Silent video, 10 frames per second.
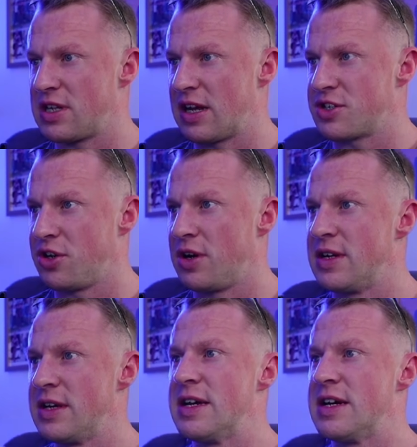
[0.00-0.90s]
So
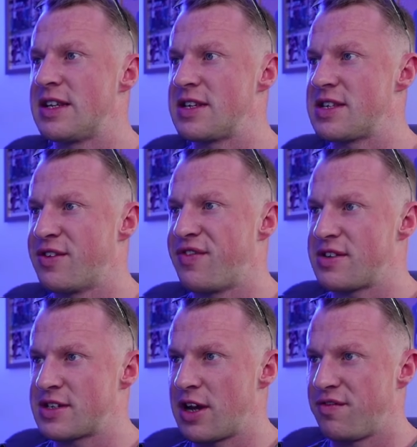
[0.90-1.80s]
does this
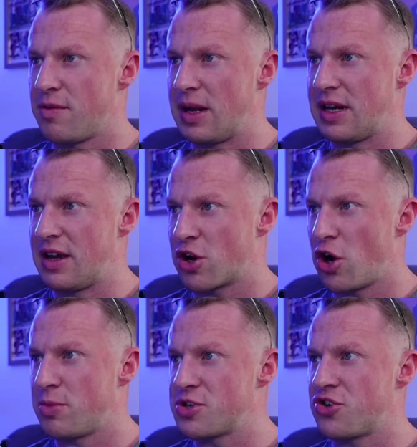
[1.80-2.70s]
sound familiar?
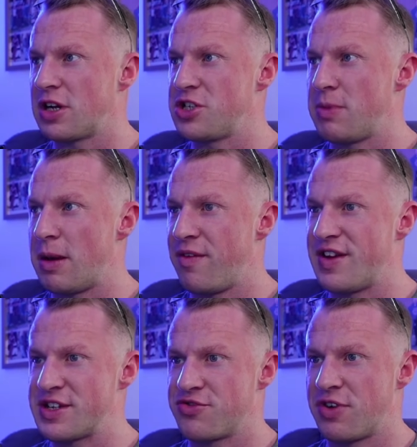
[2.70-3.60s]
Common struggles you may be
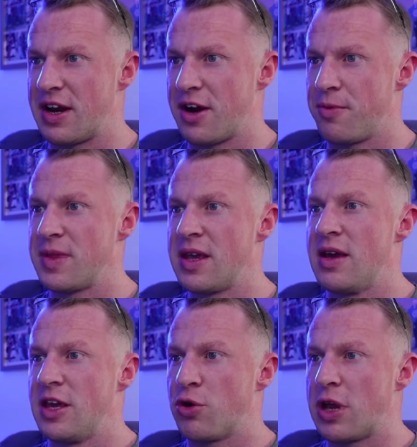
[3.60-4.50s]
facing right now.
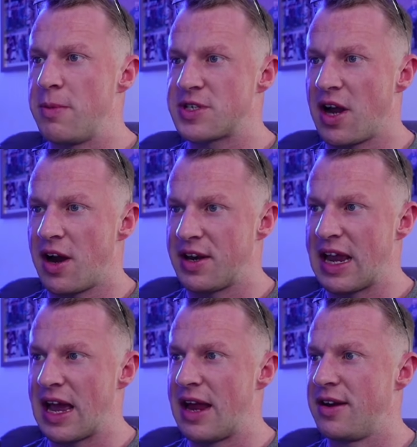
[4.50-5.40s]
You keep starting
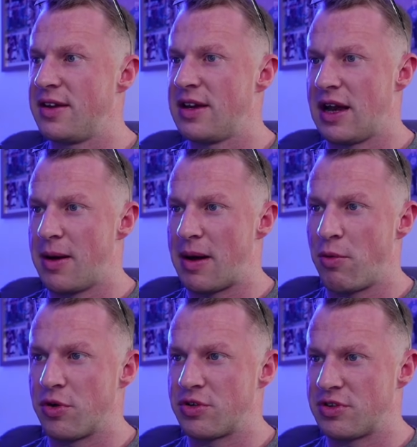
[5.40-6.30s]
again. I
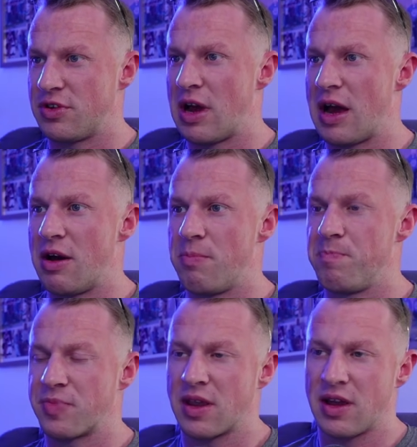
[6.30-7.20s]
won't
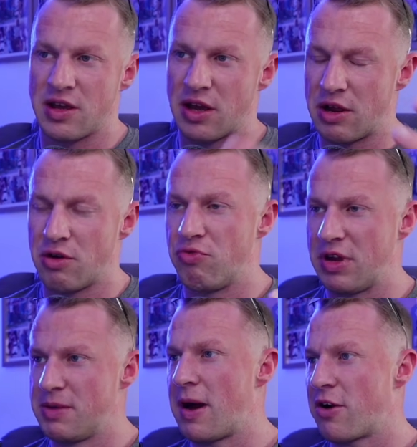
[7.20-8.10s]
read the
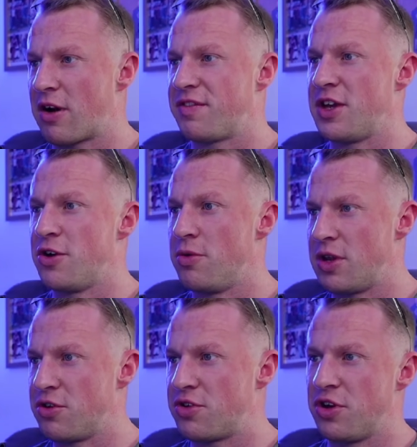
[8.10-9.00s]
paragraph to you.
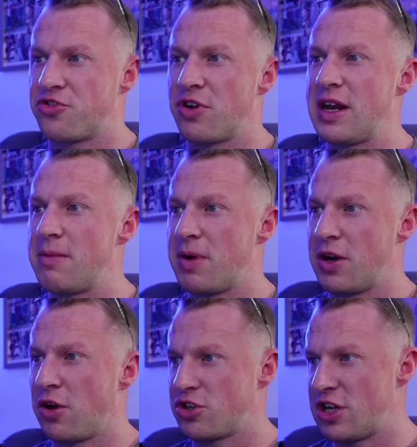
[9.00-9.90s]
You're training but
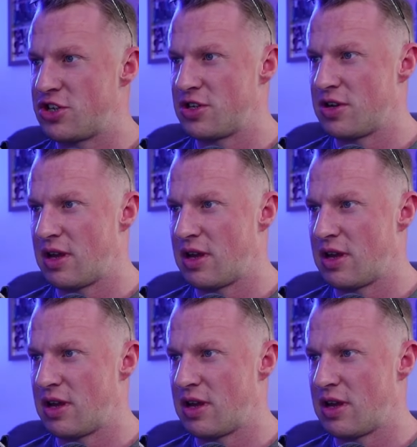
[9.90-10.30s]
not changing.